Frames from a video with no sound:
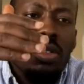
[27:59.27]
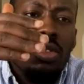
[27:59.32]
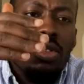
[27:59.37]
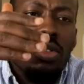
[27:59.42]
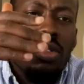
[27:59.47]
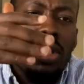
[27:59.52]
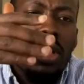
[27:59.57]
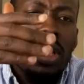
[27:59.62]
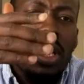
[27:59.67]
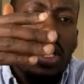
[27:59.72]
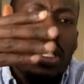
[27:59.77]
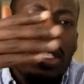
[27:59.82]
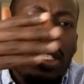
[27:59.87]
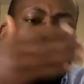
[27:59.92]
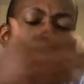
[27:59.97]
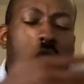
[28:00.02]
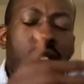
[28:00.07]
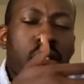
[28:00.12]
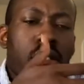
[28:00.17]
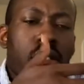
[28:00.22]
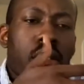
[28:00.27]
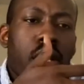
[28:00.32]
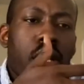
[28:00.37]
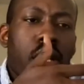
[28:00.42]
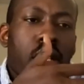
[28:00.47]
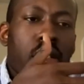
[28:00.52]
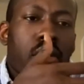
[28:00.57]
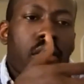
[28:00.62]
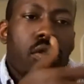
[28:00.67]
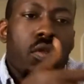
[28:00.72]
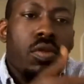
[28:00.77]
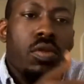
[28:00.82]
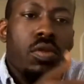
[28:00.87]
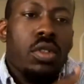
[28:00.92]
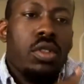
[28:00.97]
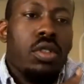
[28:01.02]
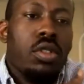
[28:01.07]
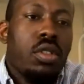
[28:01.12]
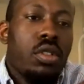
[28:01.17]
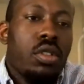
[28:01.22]
you're just licensing that to
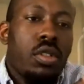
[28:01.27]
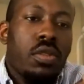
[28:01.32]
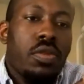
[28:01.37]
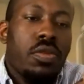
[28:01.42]
a